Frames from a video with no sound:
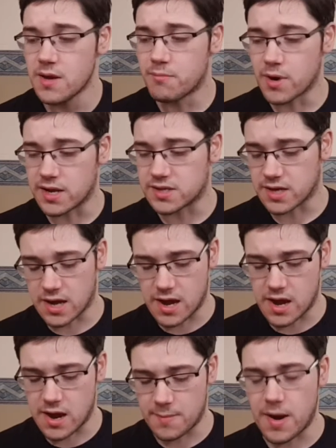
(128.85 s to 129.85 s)
But
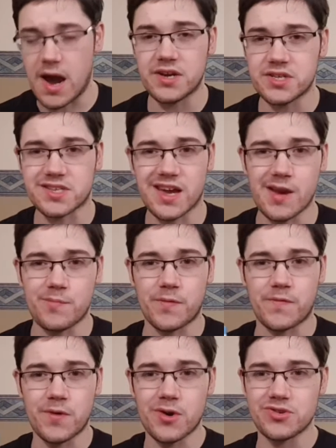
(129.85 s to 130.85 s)
I just kind of
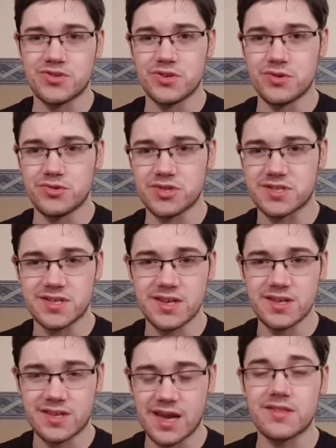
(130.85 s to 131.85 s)
prefer to just
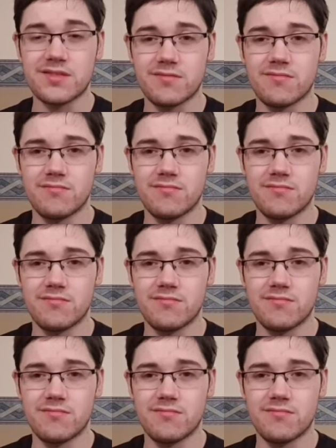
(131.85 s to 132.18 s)
get